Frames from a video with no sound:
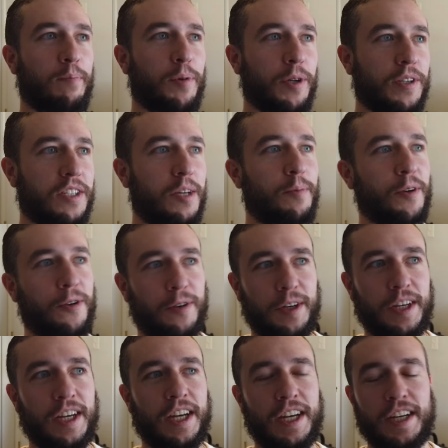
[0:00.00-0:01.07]
but
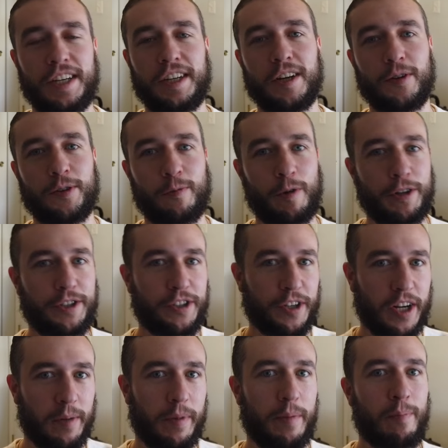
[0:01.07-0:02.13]
typically, the ones you're
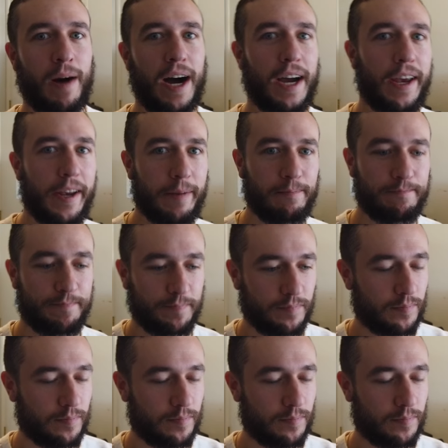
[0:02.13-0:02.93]
going to be buying,